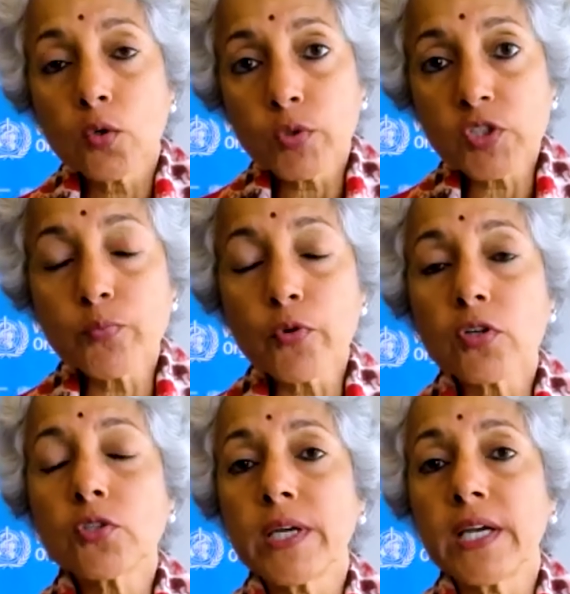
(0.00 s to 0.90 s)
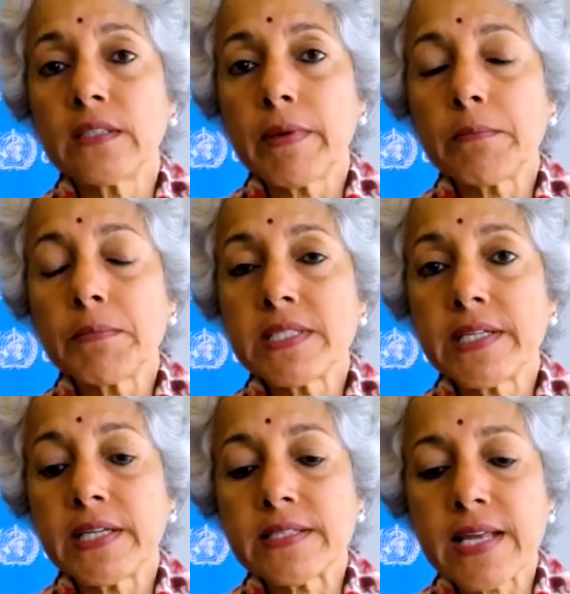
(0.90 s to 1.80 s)
which brought together member
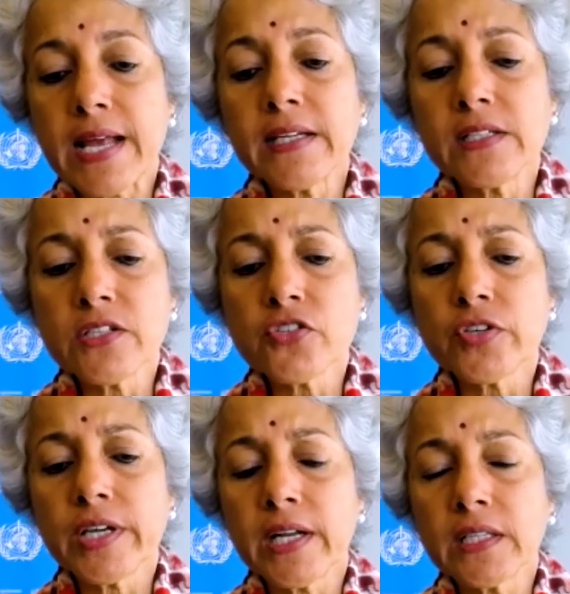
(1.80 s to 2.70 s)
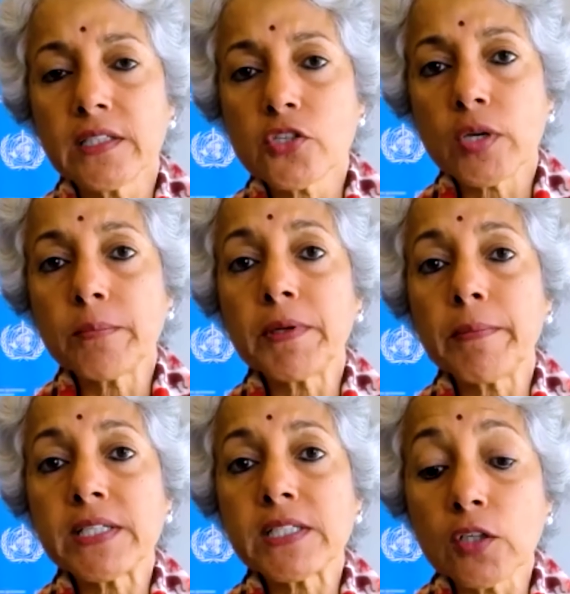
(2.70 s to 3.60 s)
states and industry and others to
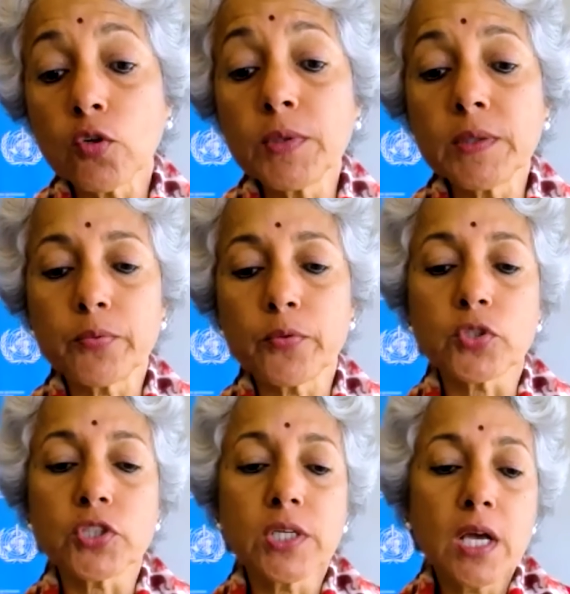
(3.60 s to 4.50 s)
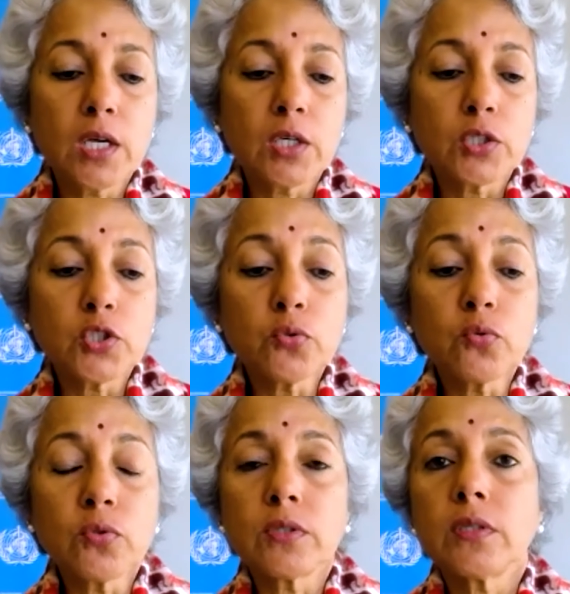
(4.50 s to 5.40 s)
implement a global approach
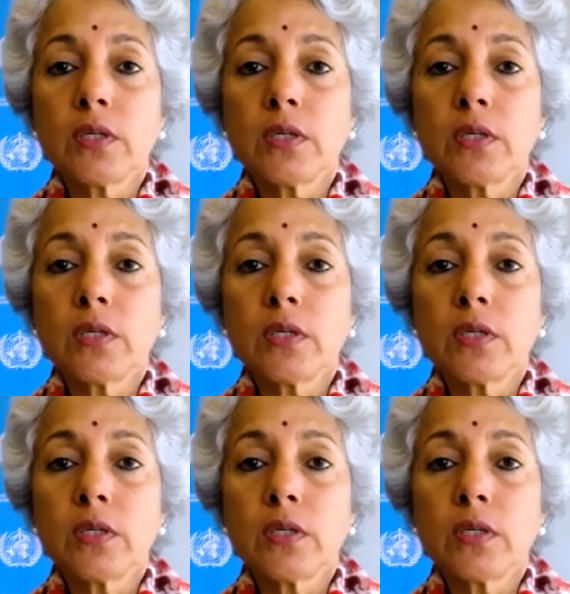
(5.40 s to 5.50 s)
to